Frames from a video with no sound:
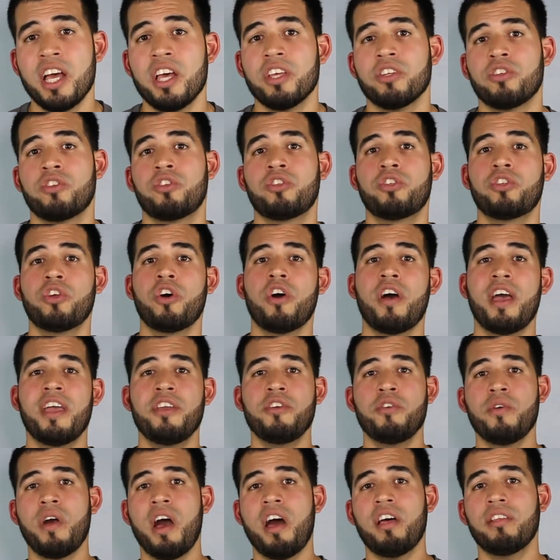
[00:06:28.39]
So if
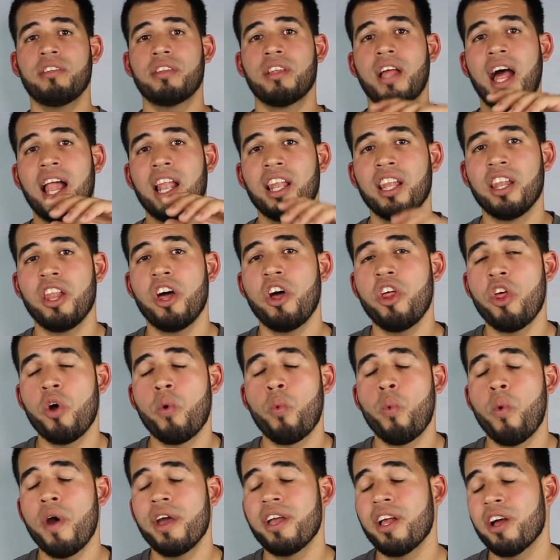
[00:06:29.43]
you have a lot
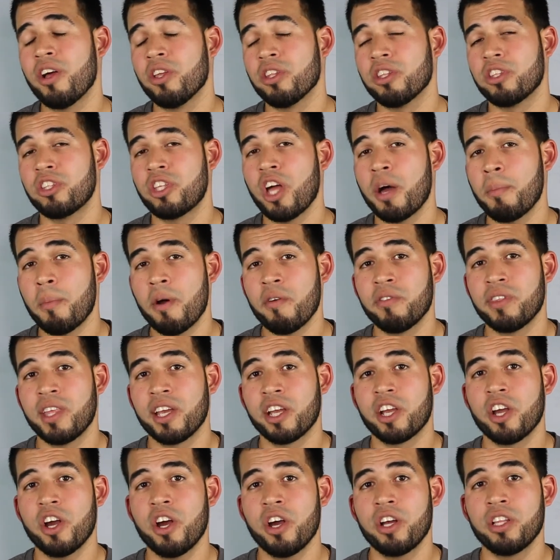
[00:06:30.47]
of weight on top of the
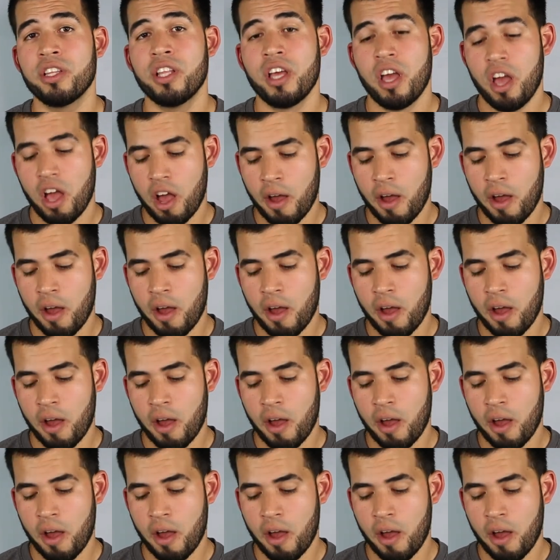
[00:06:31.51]
gun,